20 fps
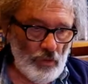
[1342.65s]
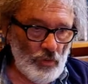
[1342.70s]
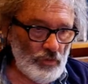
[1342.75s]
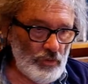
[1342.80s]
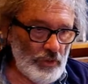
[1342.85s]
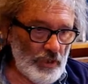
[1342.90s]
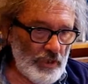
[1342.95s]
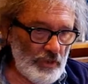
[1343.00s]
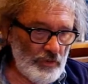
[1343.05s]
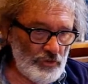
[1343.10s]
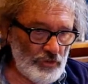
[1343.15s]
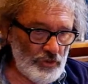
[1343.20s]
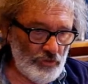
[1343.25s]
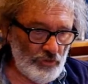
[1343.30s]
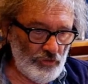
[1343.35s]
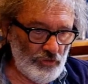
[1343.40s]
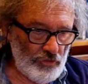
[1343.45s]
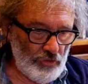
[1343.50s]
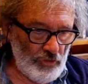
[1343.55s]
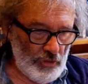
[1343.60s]
the
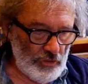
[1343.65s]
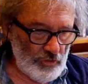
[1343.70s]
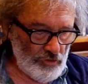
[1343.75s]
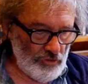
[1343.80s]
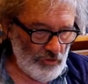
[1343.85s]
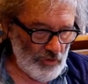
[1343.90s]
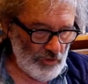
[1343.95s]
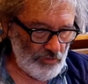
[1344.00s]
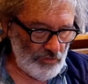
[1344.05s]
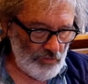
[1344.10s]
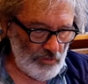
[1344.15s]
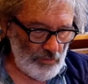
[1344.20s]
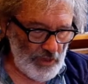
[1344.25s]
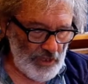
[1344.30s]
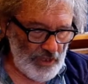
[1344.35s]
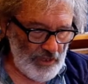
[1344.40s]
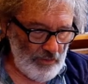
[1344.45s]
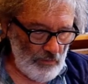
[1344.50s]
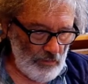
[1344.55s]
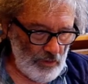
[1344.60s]
coaches and trucks to
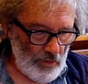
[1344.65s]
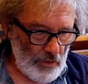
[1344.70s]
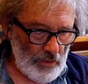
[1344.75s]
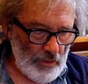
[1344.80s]
be out.